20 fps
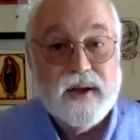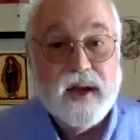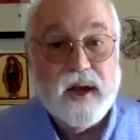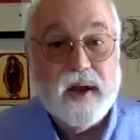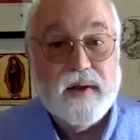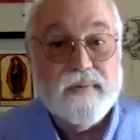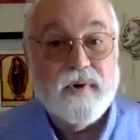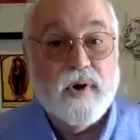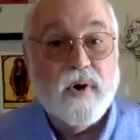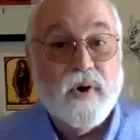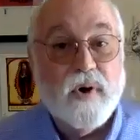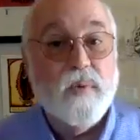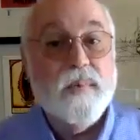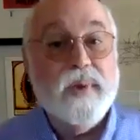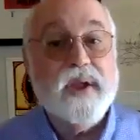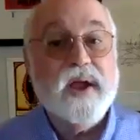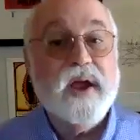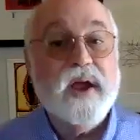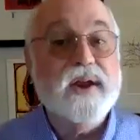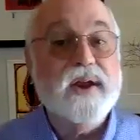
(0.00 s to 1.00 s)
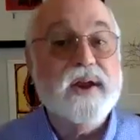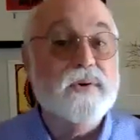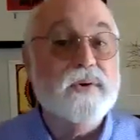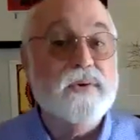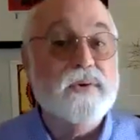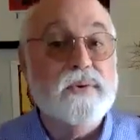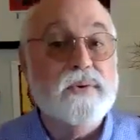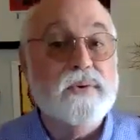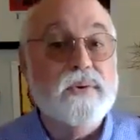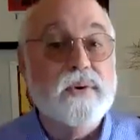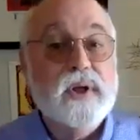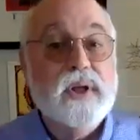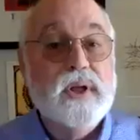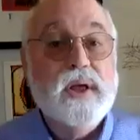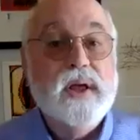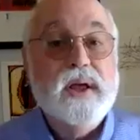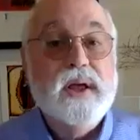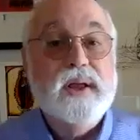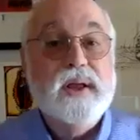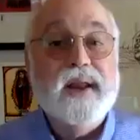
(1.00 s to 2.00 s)
of a homie I knew
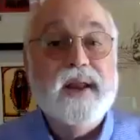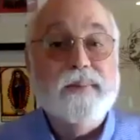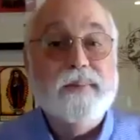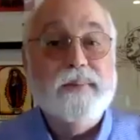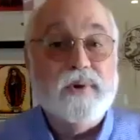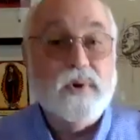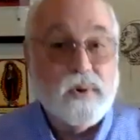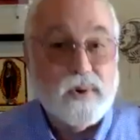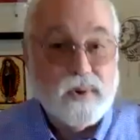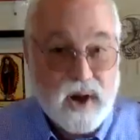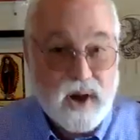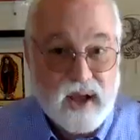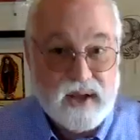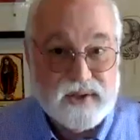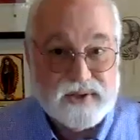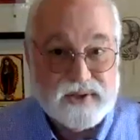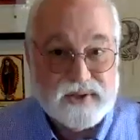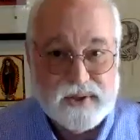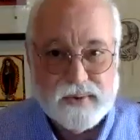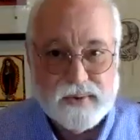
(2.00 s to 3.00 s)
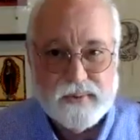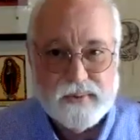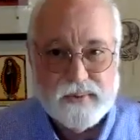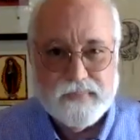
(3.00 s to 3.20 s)
named Horacio.